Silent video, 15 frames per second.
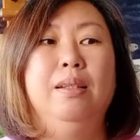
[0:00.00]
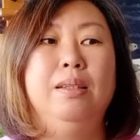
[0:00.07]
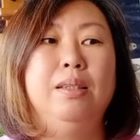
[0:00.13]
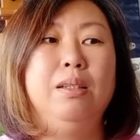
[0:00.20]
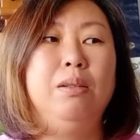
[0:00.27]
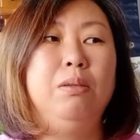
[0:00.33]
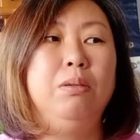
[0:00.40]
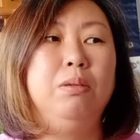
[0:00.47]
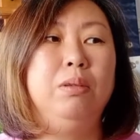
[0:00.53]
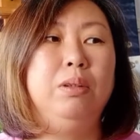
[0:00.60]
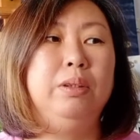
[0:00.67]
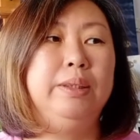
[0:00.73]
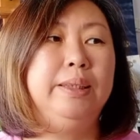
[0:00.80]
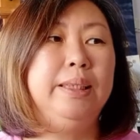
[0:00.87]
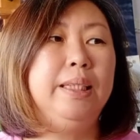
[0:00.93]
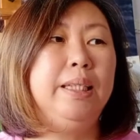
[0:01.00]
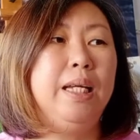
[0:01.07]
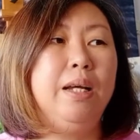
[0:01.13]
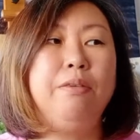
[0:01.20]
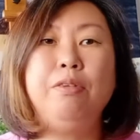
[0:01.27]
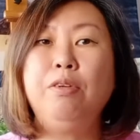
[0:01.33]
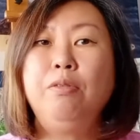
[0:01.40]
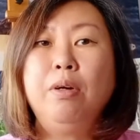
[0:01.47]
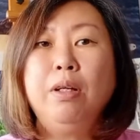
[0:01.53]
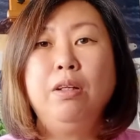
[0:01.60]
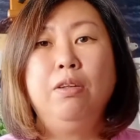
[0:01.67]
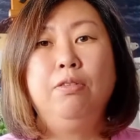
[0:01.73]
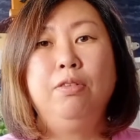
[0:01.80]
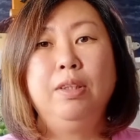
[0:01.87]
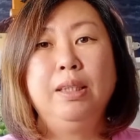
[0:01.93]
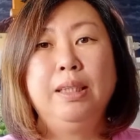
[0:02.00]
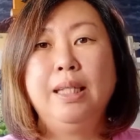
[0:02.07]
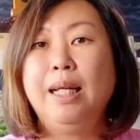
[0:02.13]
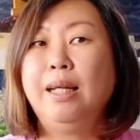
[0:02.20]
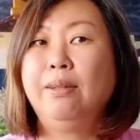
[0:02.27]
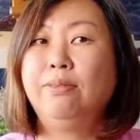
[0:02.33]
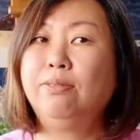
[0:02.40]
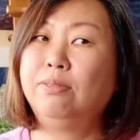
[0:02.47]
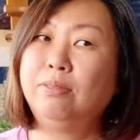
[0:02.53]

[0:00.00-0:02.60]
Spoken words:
So you see, every one of us have